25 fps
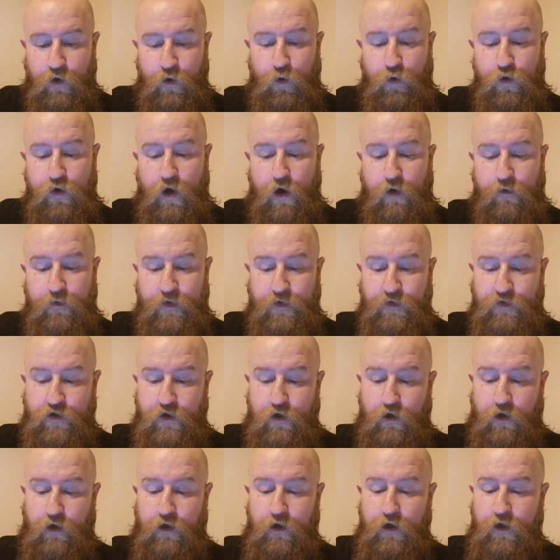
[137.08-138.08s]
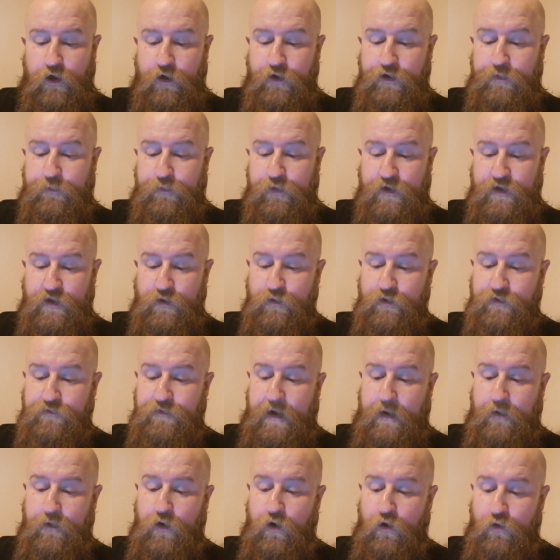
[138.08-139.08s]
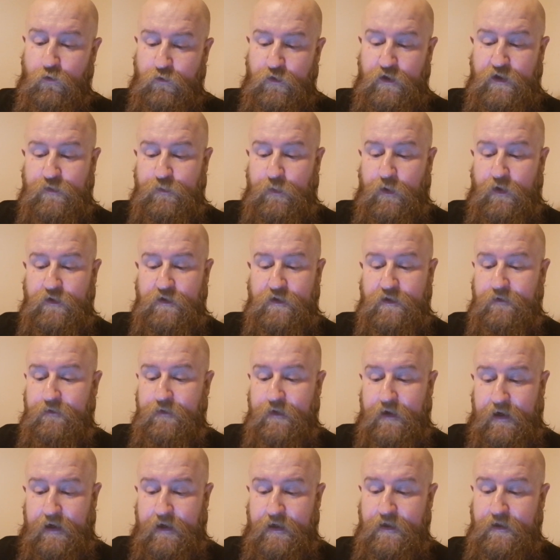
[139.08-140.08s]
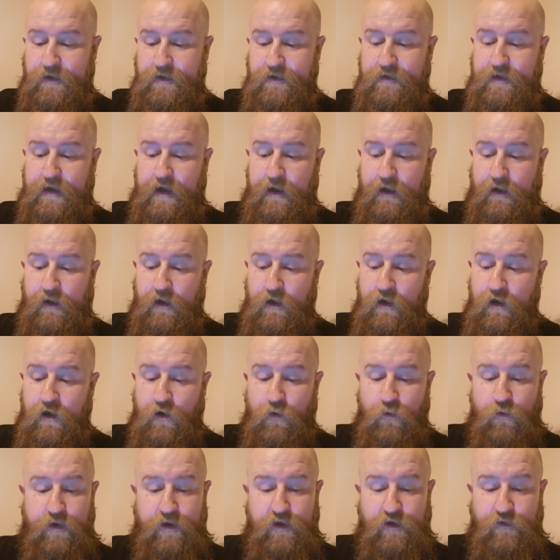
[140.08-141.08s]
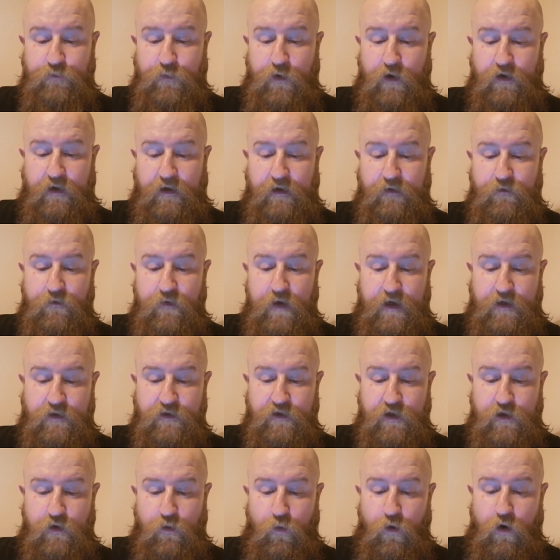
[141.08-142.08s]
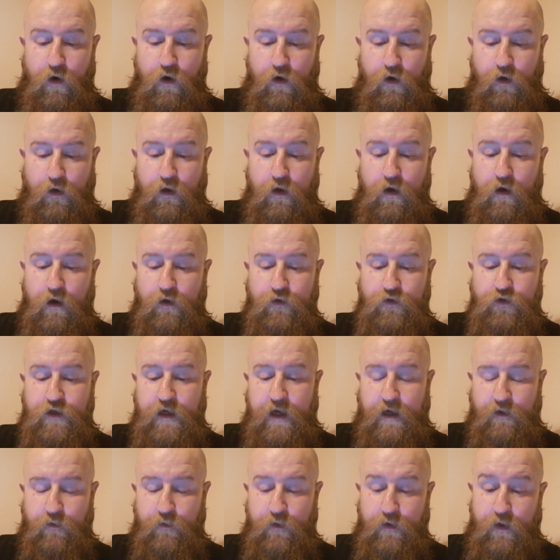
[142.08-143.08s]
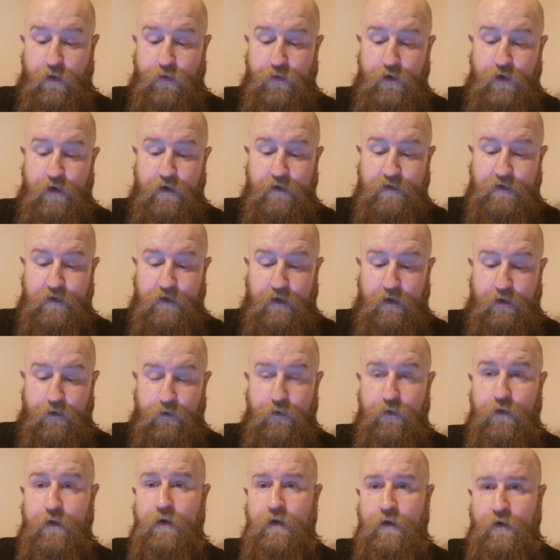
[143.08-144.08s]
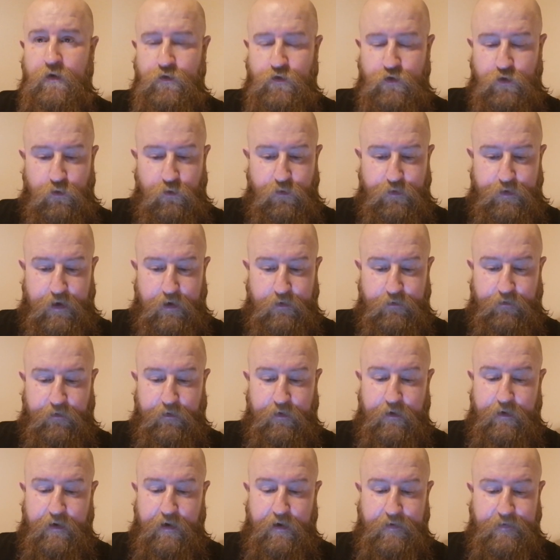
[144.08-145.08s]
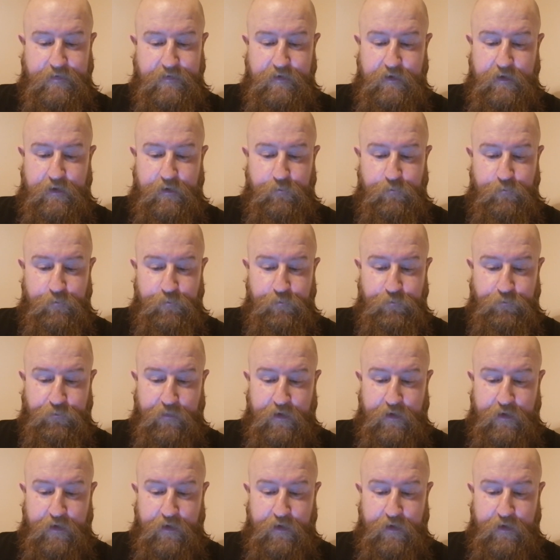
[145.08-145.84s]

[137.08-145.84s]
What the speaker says: Hull Coroner's Court heard the prisoner was found unresponsive in his cell with his body facing the wall on January the 13th, 2018.